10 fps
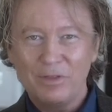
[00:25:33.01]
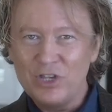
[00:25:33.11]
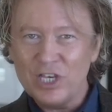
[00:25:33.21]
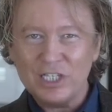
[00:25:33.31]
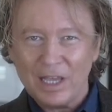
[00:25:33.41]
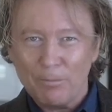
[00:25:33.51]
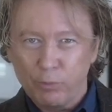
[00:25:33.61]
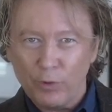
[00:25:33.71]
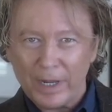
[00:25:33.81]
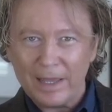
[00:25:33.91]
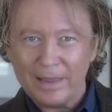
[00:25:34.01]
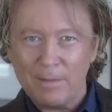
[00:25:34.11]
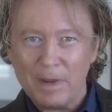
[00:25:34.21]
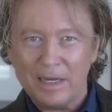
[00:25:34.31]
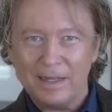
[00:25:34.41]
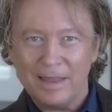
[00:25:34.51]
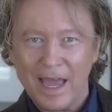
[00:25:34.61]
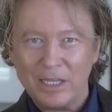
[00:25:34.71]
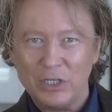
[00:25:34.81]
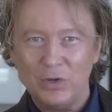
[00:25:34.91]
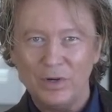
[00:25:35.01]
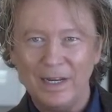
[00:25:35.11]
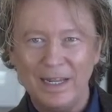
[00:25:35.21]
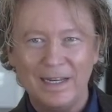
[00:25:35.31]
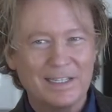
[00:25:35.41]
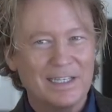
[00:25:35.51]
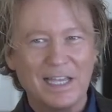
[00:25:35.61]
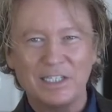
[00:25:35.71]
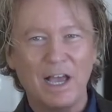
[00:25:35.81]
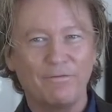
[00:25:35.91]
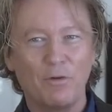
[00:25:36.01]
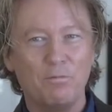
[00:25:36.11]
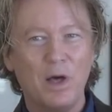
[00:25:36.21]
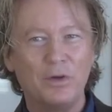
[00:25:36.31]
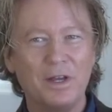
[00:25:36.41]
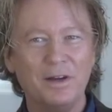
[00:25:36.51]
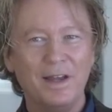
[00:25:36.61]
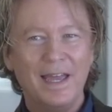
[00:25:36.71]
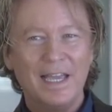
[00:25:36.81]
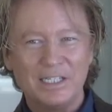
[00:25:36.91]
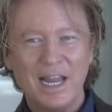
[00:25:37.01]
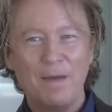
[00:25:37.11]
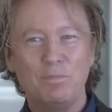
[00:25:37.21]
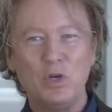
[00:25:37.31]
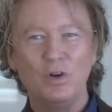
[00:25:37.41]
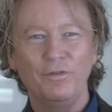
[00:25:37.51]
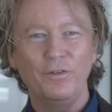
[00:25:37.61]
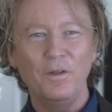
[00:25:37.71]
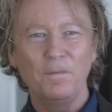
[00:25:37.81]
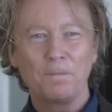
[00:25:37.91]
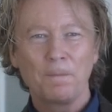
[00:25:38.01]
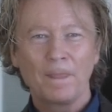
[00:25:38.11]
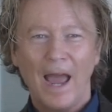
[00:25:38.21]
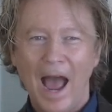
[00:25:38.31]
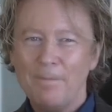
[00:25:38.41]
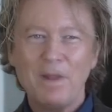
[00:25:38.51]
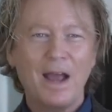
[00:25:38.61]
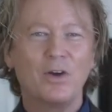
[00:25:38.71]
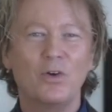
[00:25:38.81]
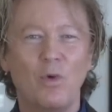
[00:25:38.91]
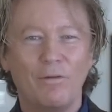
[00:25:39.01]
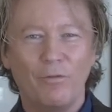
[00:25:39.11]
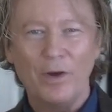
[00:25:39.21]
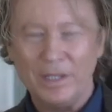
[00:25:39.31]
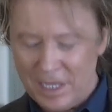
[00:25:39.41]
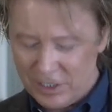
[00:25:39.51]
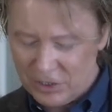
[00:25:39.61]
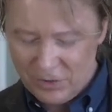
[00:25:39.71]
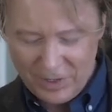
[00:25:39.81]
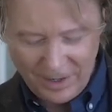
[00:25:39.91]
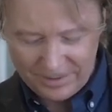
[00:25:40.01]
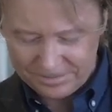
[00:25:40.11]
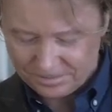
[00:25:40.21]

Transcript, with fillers: Just bringing them into that unity. Doesn't that sound familiar? Isn't that beautiful? I'm not going to avoid the issue here.